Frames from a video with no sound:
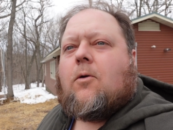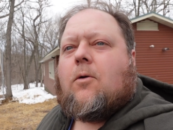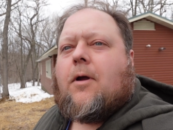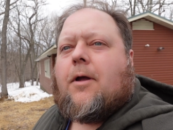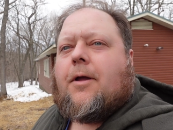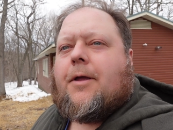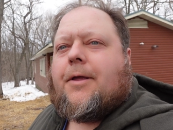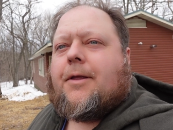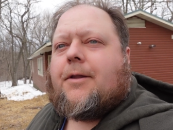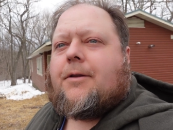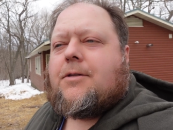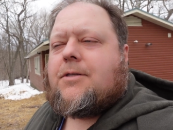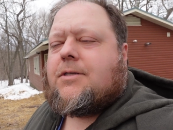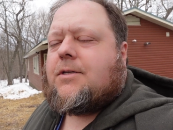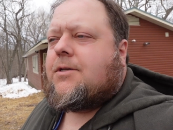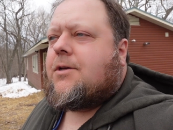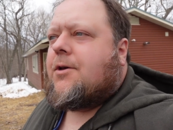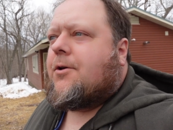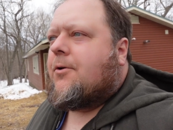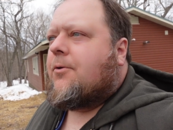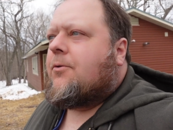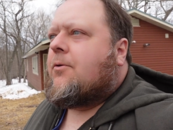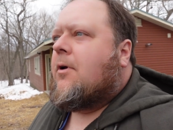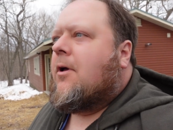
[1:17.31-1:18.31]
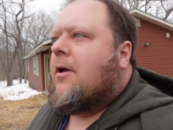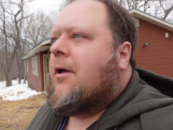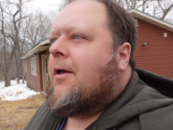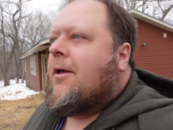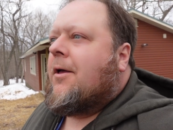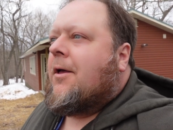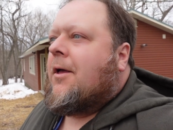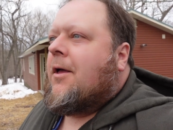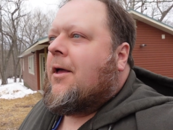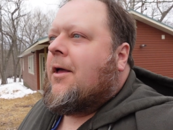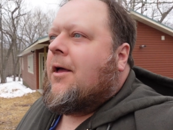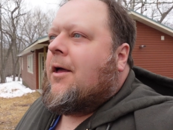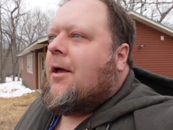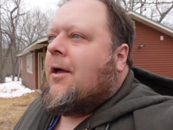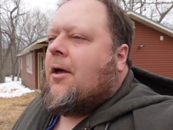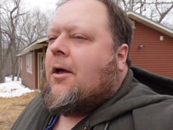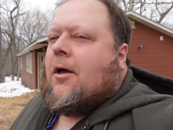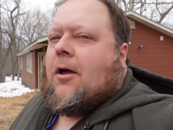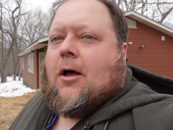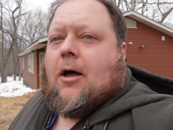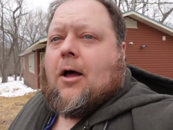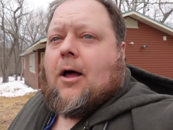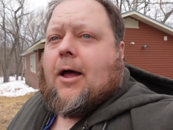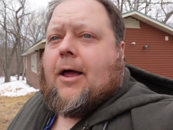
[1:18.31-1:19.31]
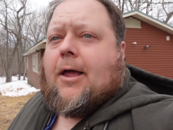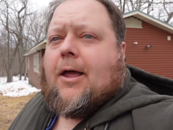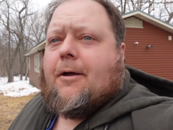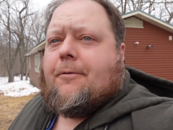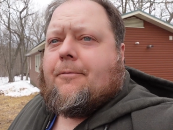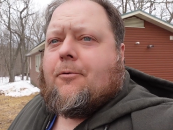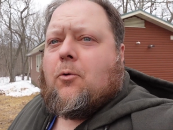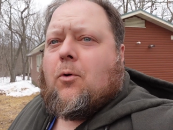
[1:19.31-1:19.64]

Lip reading: right, so I have